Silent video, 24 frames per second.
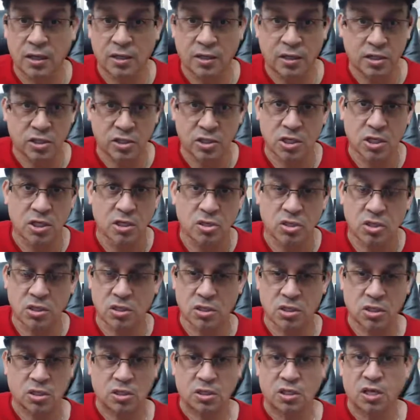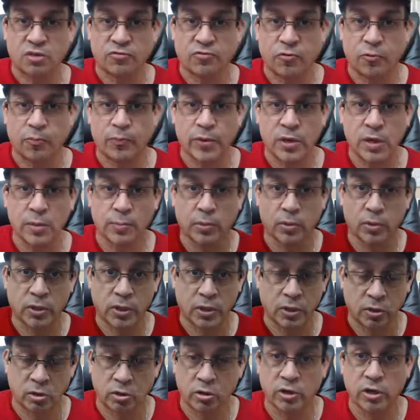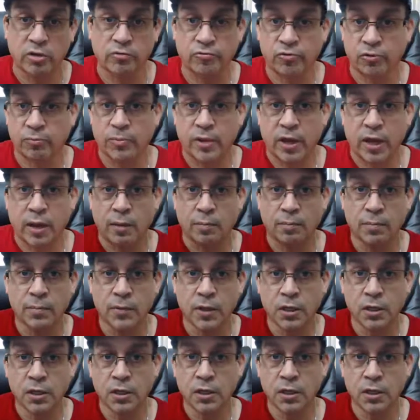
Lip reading: and listening to successful people and learning from them,